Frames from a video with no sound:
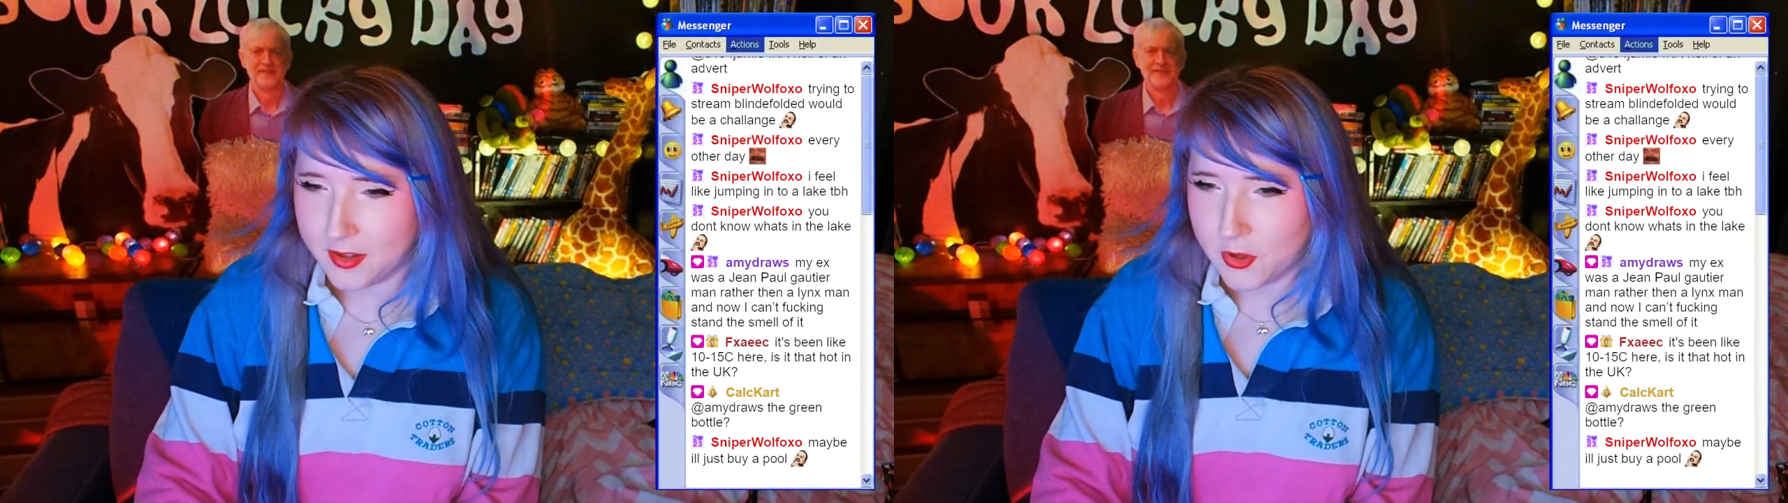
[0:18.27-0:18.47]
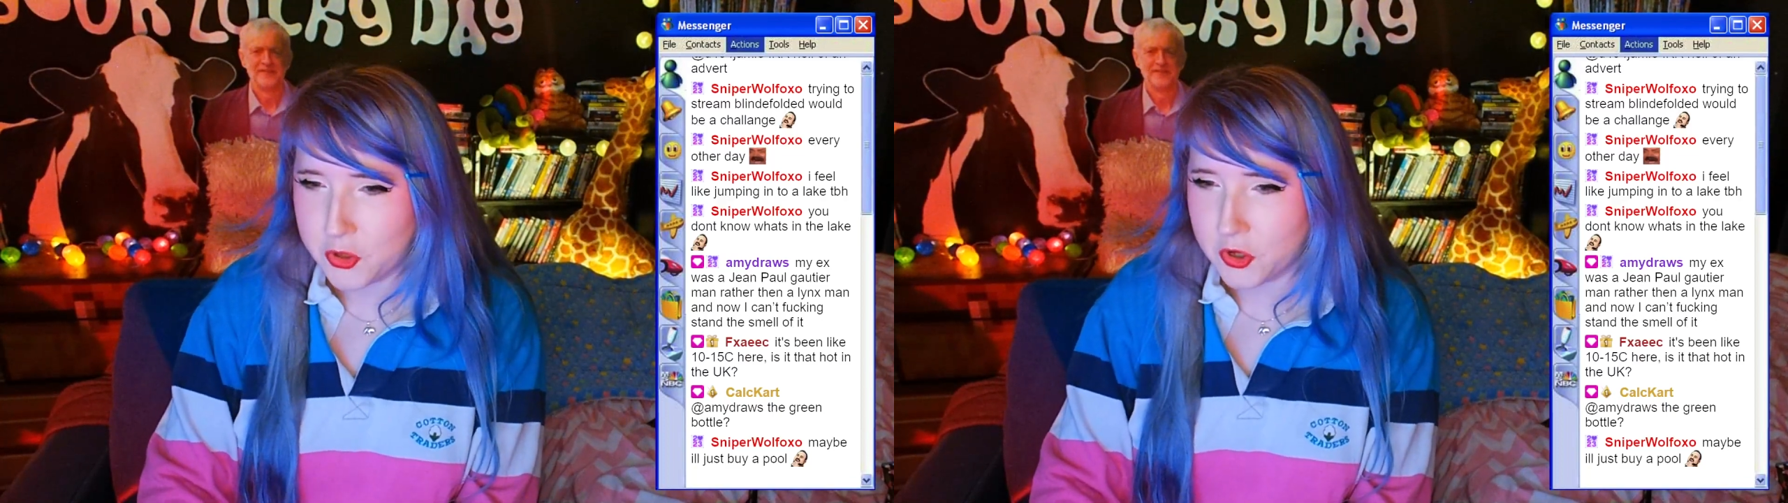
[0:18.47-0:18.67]

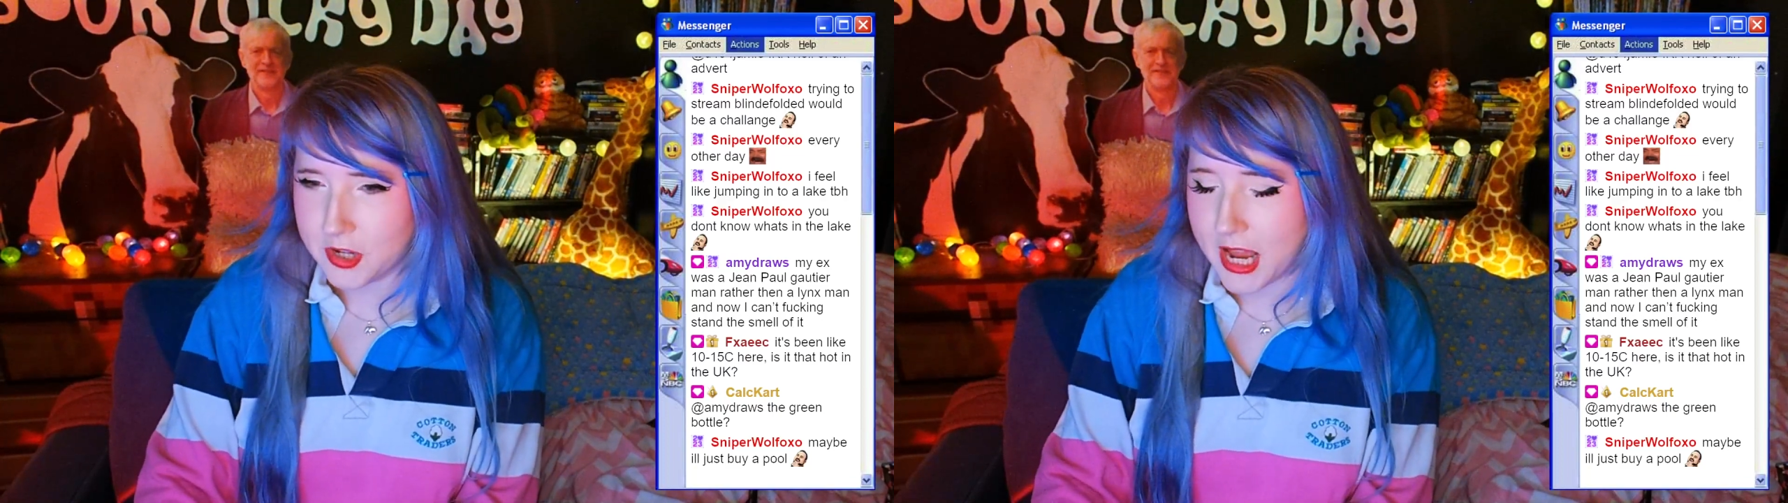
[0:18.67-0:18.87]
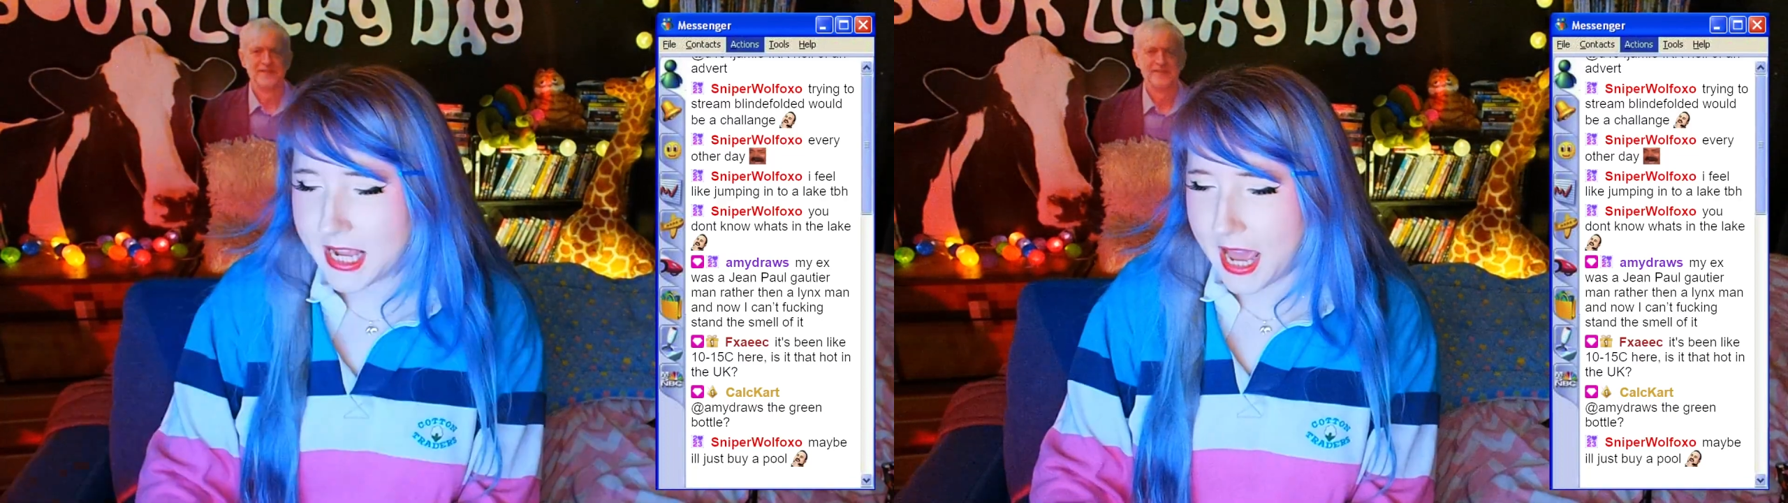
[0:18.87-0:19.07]
Should
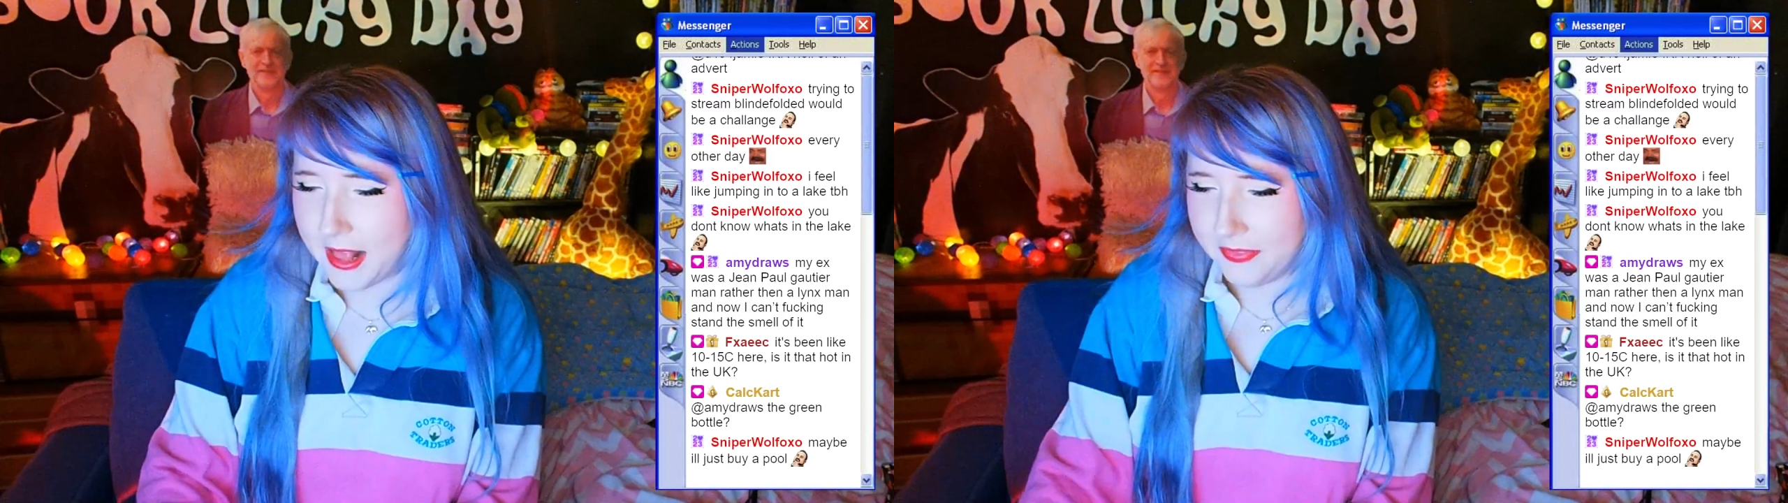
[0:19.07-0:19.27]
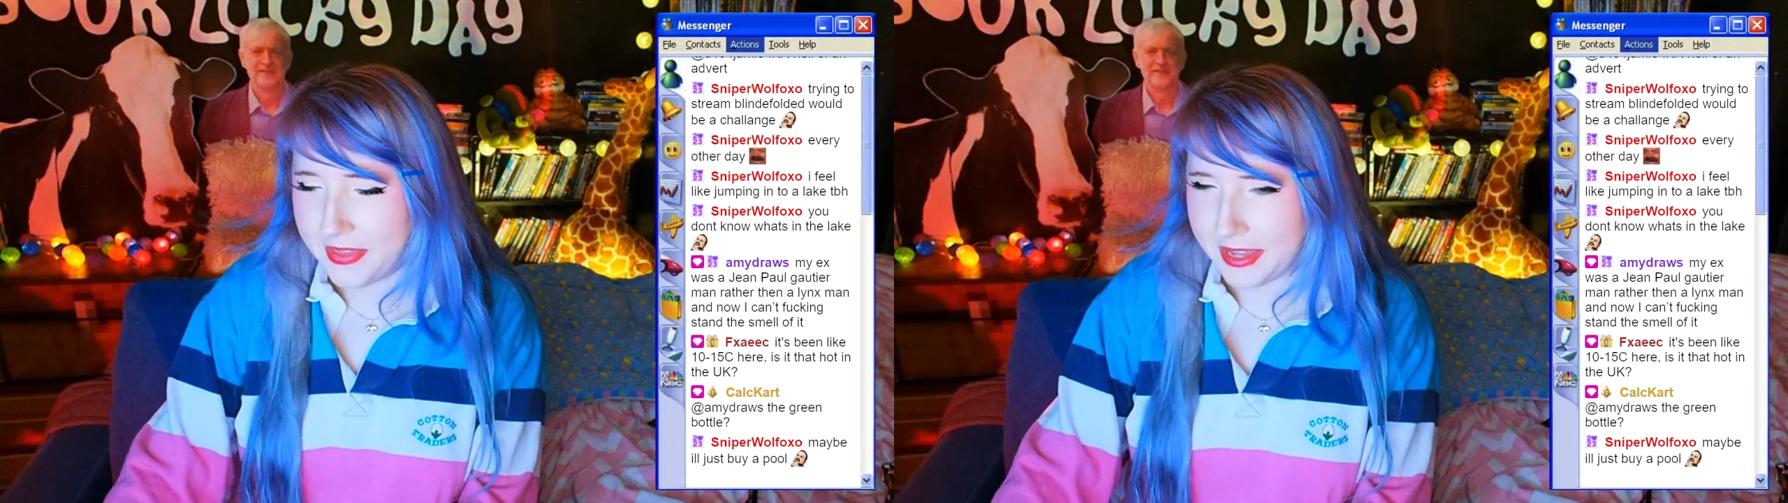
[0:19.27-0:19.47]
I
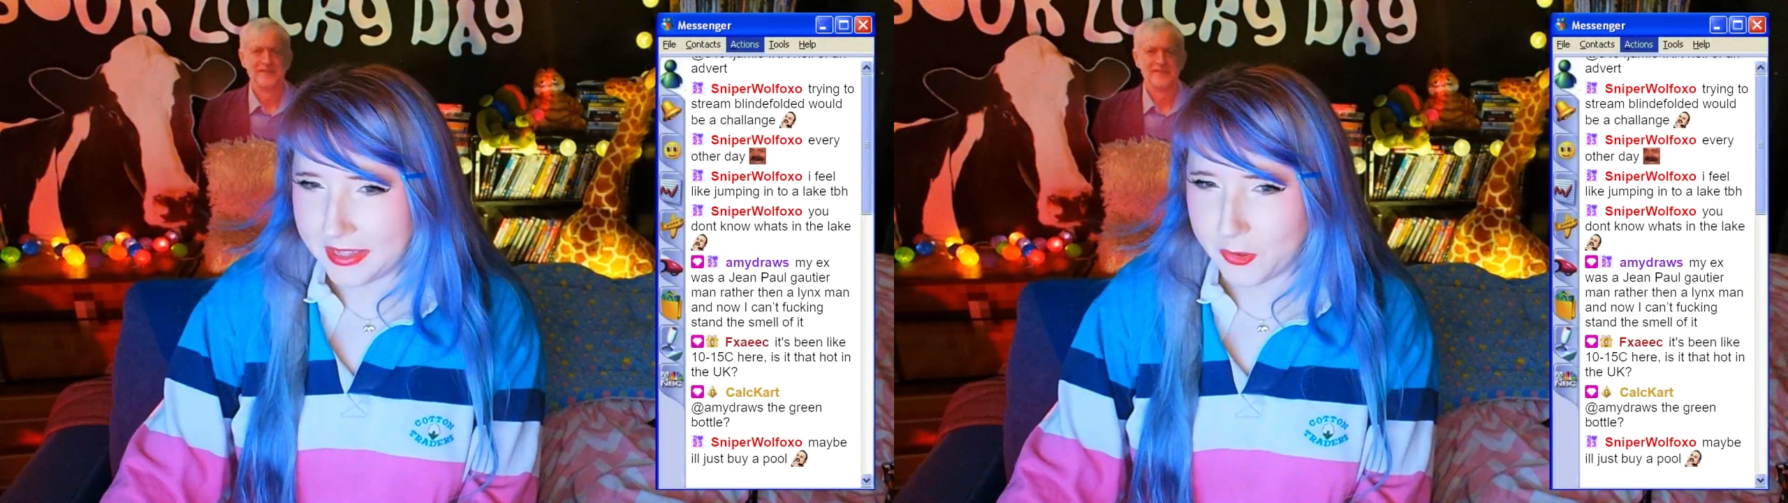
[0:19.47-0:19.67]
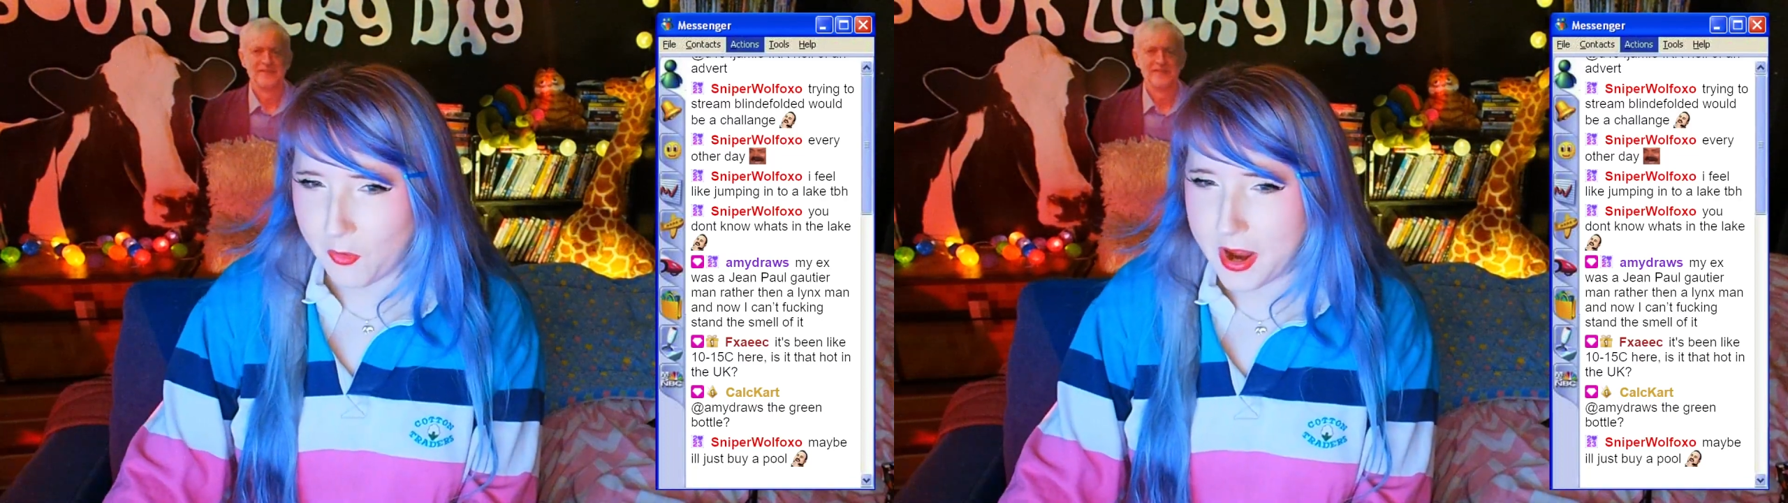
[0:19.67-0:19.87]
get
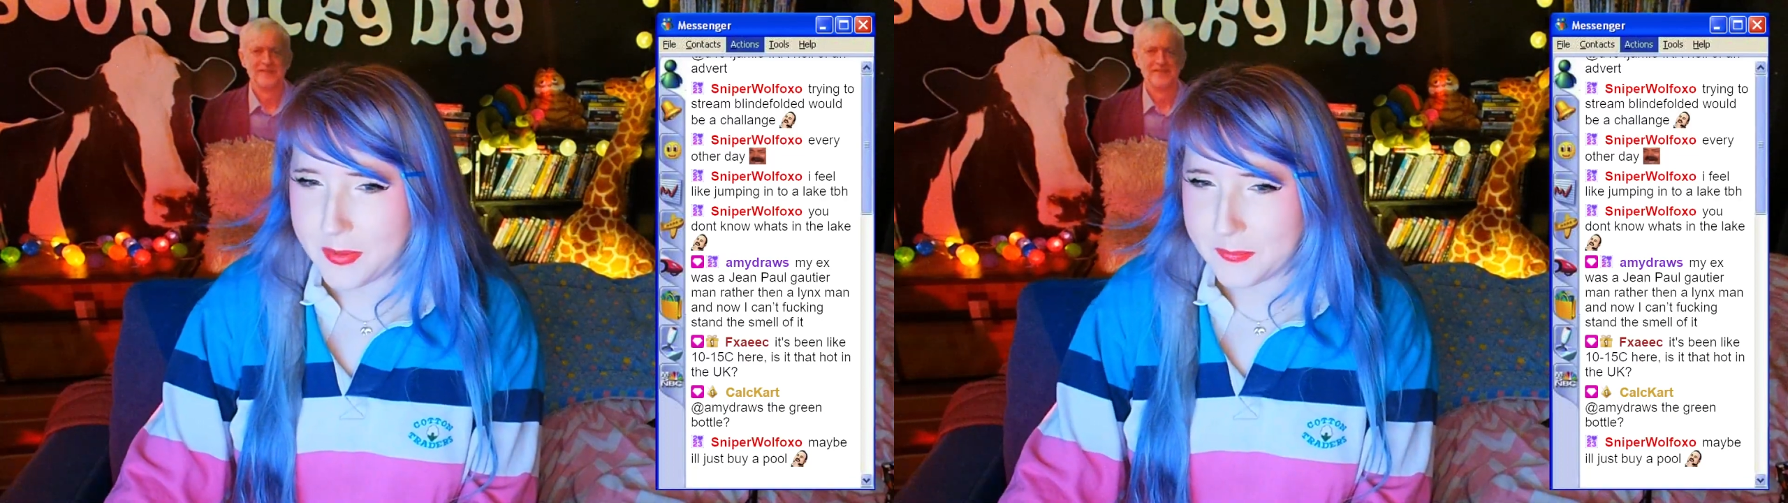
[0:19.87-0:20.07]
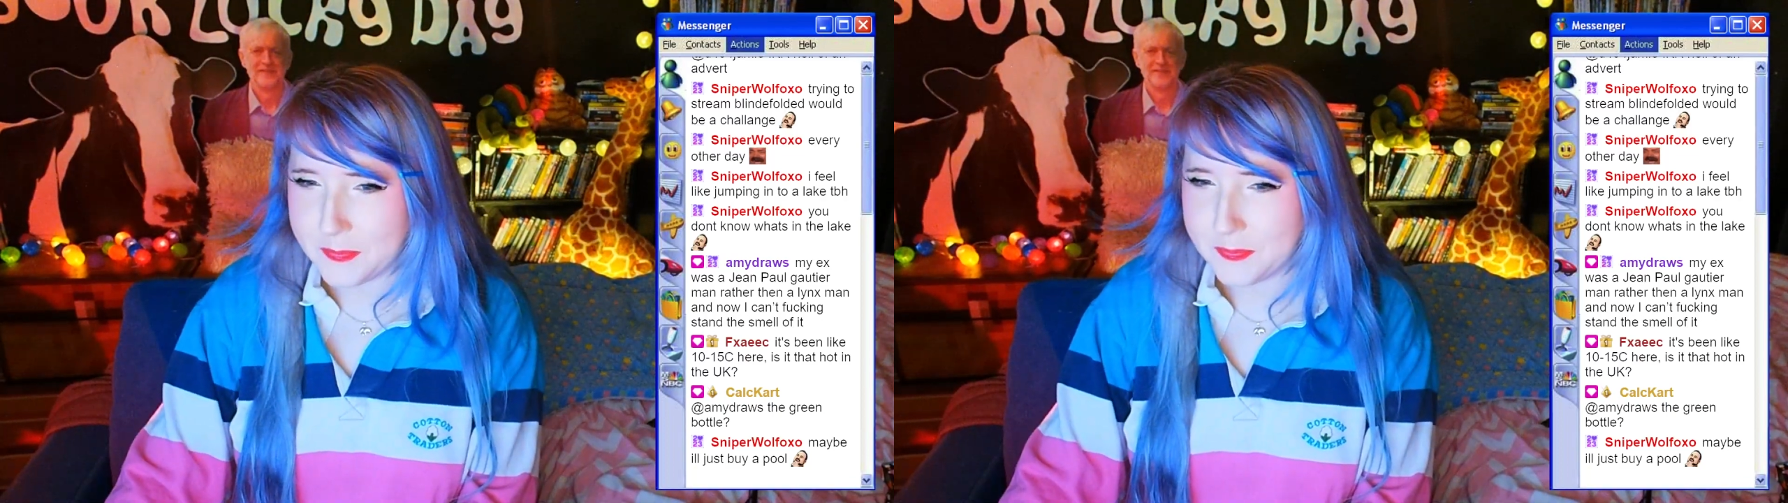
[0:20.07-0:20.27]
this, right?